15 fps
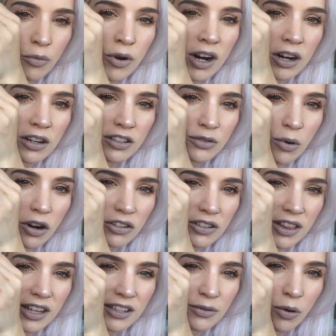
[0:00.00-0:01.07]
We're going to
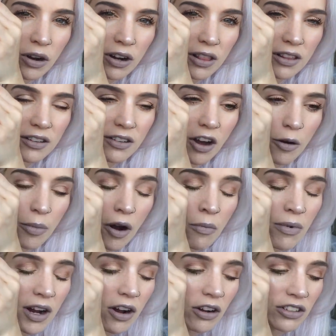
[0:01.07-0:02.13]
swatch this one at the top. Oh
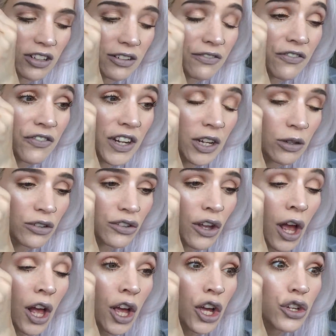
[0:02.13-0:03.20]
my gosh, it feels
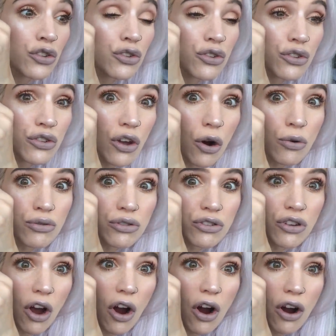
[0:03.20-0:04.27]
so
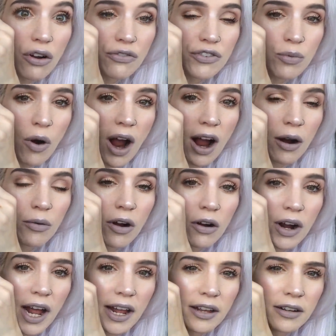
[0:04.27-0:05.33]
soft. Wow.
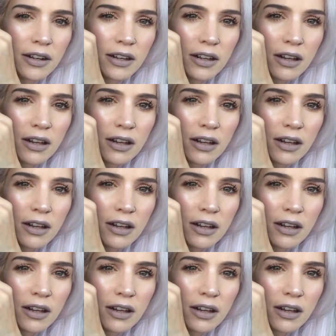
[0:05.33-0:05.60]
Okay.